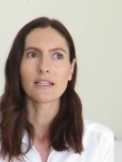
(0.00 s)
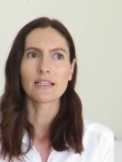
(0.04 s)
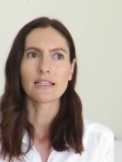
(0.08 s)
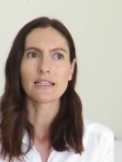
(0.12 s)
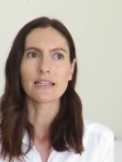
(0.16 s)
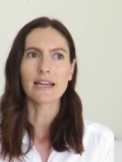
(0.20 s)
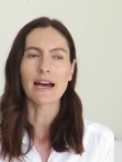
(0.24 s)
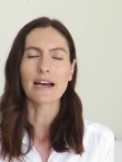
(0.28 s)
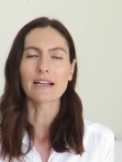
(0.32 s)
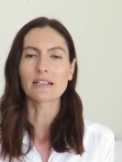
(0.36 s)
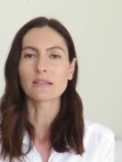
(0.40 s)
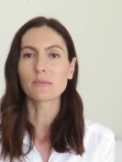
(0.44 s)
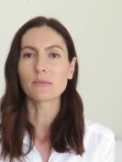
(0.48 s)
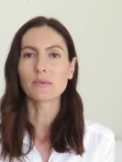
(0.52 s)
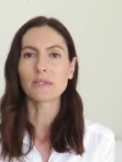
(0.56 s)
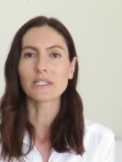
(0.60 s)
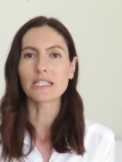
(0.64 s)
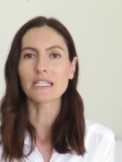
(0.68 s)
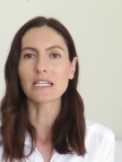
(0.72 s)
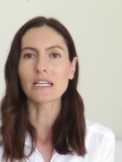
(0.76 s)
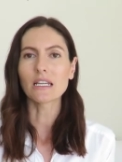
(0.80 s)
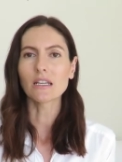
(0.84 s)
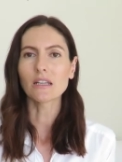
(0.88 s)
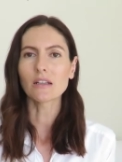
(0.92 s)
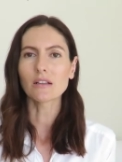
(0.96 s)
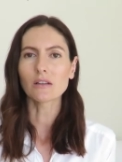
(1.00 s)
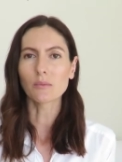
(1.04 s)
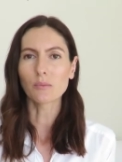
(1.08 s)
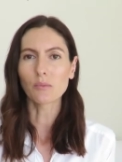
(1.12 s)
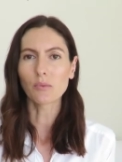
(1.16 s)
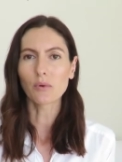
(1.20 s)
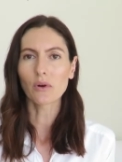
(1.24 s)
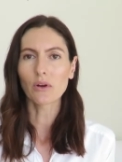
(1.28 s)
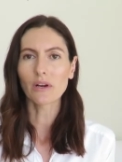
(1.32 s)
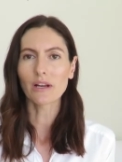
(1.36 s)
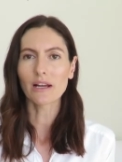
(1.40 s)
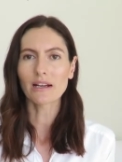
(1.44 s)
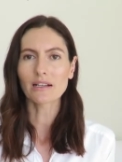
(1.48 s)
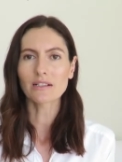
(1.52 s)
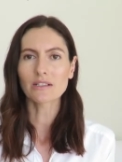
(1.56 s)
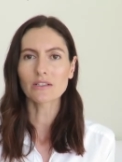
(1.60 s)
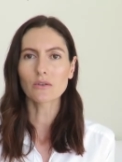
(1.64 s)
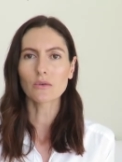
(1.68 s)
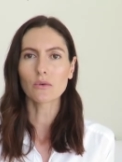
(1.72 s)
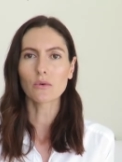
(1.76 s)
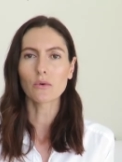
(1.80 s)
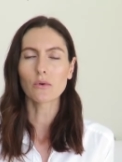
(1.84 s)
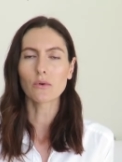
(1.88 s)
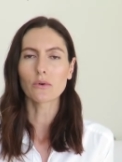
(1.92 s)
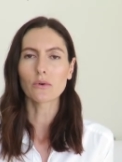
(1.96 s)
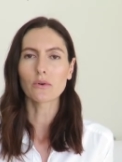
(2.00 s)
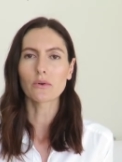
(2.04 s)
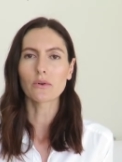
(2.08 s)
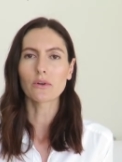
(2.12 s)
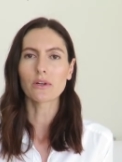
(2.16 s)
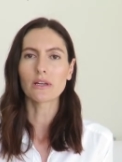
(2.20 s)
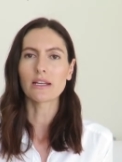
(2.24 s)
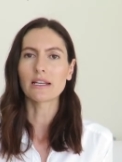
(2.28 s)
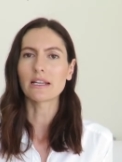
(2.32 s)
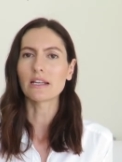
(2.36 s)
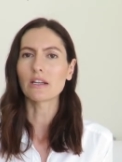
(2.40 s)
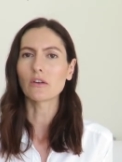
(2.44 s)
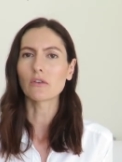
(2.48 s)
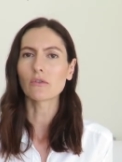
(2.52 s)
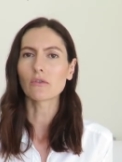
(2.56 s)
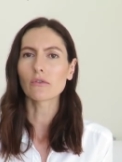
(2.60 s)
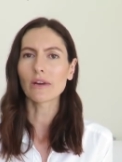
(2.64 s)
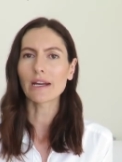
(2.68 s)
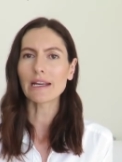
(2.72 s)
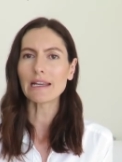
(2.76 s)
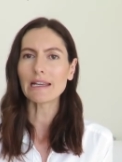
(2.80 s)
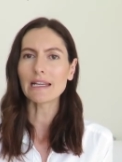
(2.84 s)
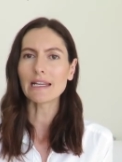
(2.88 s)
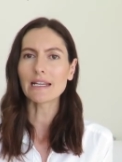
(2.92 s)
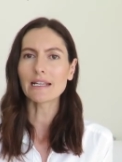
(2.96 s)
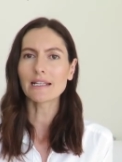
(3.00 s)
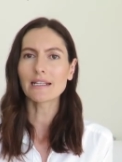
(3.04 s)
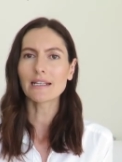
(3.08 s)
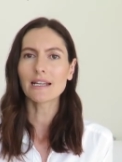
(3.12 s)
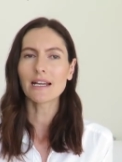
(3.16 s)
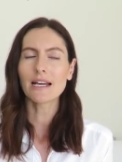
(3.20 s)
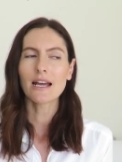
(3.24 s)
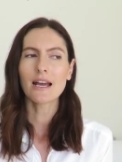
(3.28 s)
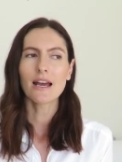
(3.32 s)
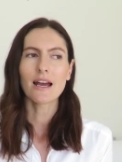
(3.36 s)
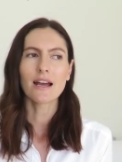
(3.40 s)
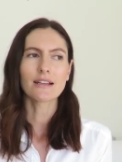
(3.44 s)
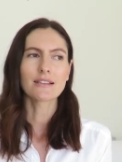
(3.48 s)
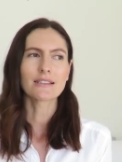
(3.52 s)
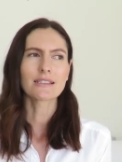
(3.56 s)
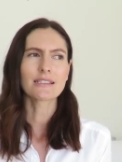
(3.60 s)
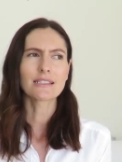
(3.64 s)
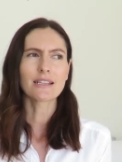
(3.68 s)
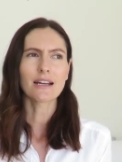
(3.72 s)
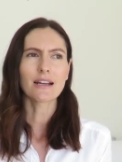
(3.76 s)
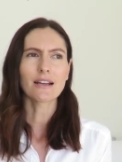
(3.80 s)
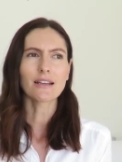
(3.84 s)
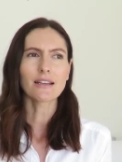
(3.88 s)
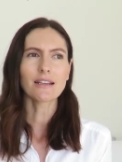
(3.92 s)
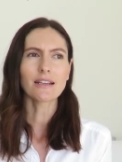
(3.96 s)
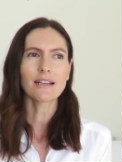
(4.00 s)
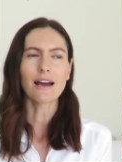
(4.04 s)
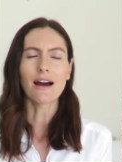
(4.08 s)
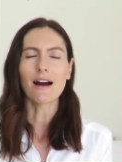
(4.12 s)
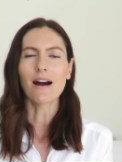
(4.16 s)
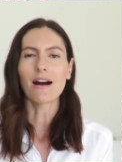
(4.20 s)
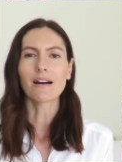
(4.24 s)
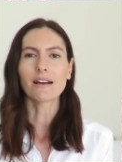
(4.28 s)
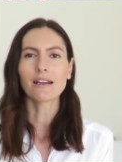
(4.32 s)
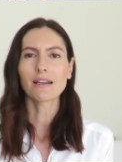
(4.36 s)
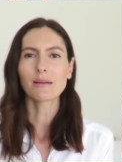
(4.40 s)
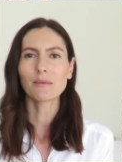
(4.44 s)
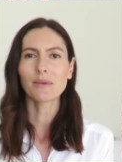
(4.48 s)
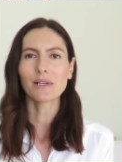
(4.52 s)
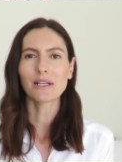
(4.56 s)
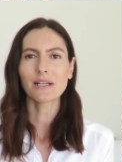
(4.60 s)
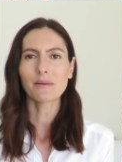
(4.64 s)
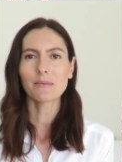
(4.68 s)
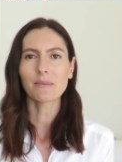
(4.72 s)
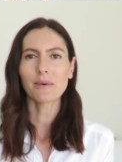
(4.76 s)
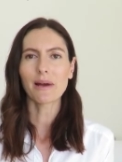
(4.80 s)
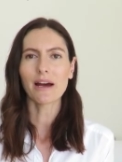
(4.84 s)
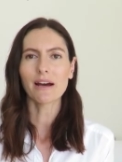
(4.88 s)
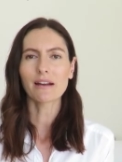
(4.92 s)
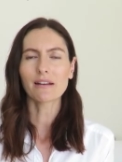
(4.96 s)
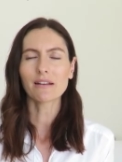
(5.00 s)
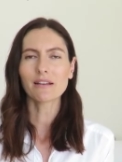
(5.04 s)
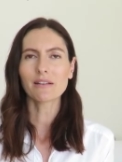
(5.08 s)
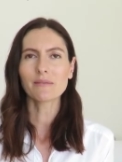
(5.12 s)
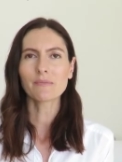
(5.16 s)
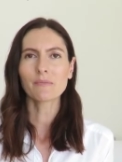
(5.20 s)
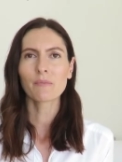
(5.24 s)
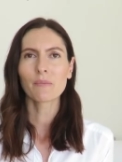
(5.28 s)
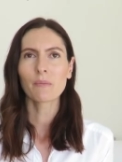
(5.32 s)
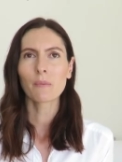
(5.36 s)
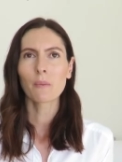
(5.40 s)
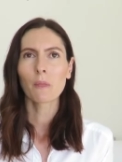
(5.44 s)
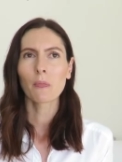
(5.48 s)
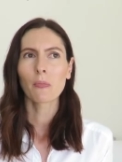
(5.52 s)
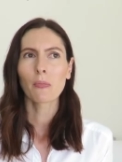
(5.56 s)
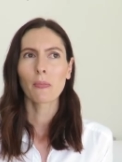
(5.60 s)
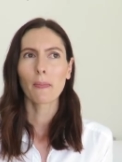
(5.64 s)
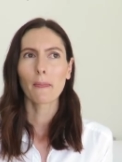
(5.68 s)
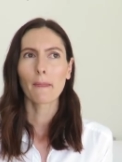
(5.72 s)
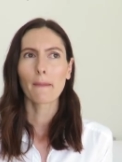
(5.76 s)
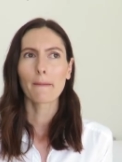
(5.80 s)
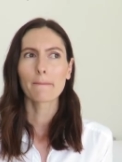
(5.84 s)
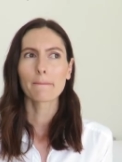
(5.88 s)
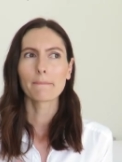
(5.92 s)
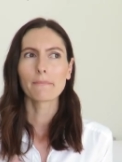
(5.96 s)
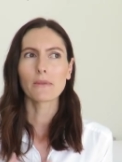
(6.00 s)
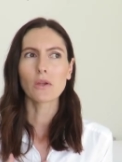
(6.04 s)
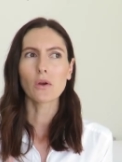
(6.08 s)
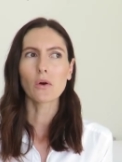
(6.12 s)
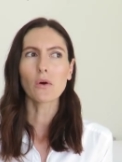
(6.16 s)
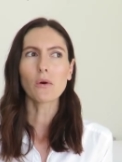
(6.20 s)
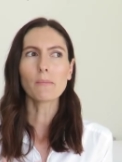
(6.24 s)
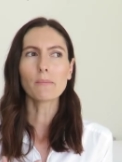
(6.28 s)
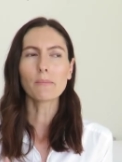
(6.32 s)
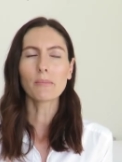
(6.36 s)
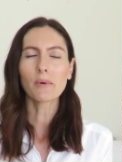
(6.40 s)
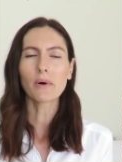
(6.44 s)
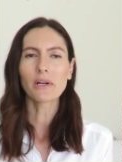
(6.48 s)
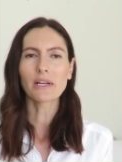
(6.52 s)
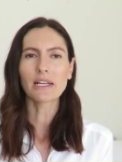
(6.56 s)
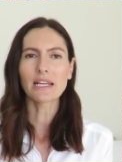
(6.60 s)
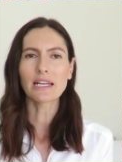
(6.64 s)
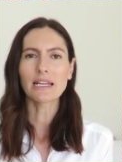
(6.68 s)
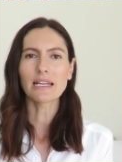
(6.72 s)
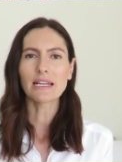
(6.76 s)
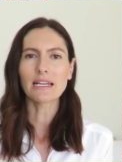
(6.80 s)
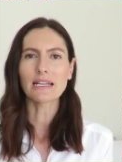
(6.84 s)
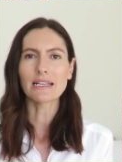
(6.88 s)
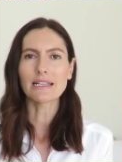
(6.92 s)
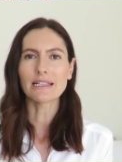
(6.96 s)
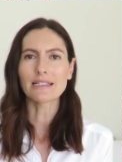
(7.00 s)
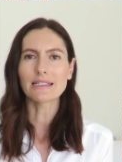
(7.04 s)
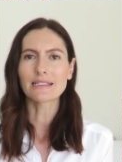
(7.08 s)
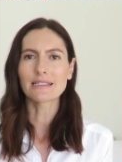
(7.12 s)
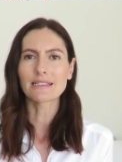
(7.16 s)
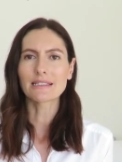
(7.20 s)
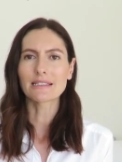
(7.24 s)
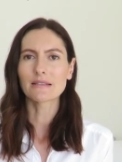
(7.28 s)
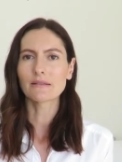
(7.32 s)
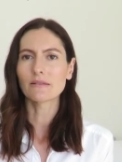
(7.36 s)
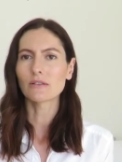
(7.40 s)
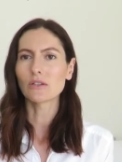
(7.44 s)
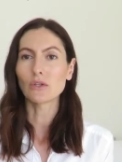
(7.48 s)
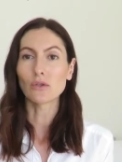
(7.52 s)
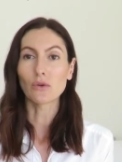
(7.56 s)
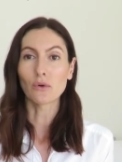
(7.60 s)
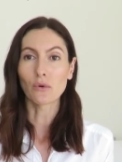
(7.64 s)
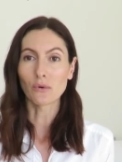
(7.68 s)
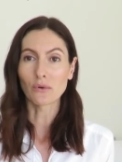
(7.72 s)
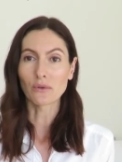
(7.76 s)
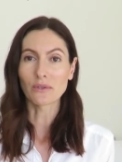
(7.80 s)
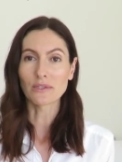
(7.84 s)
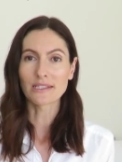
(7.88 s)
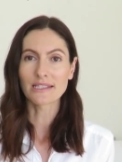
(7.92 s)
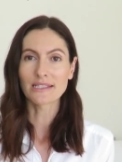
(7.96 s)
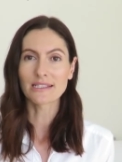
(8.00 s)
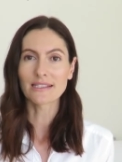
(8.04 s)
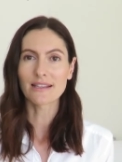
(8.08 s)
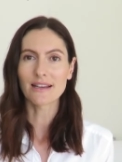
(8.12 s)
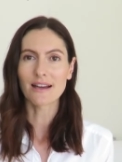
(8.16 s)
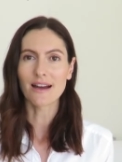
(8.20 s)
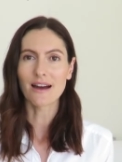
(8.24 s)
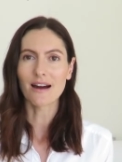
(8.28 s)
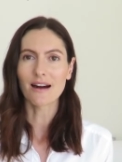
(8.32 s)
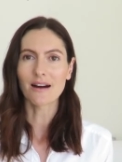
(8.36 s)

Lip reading: that particular product or an ingredient and starting an argument about it. Your body is yours.